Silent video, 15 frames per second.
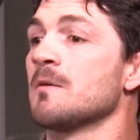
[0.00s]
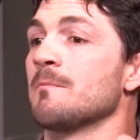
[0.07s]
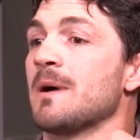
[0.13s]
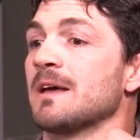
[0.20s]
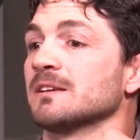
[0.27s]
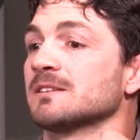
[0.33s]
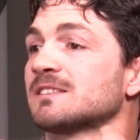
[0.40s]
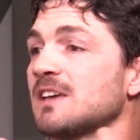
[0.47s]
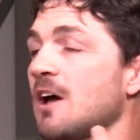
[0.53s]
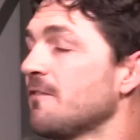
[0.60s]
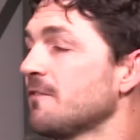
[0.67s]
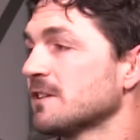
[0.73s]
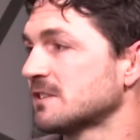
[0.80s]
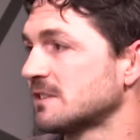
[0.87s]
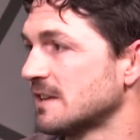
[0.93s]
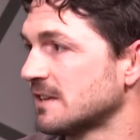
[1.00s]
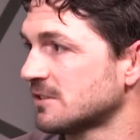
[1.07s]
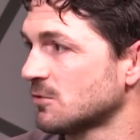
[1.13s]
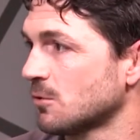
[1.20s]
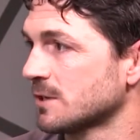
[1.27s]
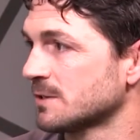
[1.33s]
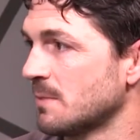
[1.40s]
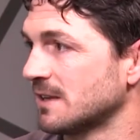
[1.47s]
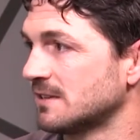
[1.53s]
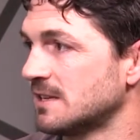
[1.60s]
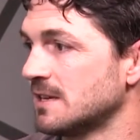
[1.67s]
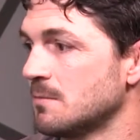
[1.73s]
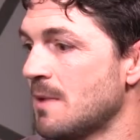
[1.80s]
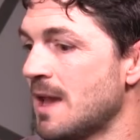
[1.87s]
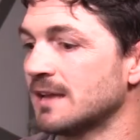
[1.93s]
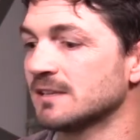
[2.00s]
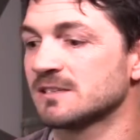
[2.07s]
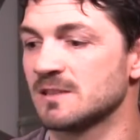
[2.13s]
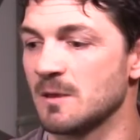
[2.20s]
my selflessness towards my teammates,